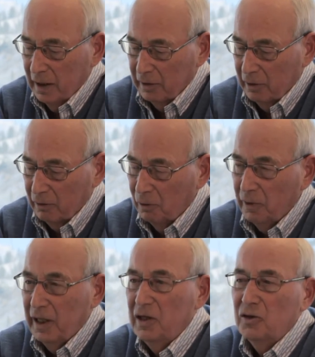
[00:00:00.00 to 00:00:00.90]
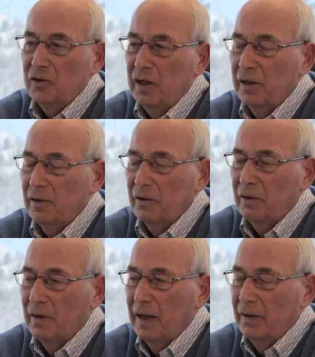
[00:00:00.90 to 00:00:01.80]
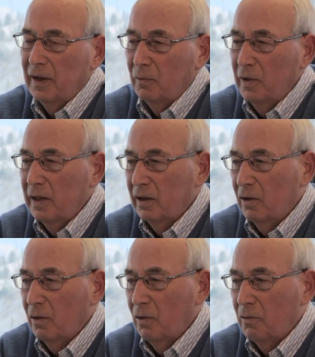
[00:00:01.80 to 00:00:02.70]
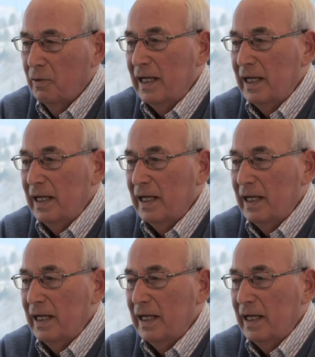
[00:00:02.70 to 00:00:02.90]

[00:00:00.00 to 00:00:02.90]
is our location here that we can go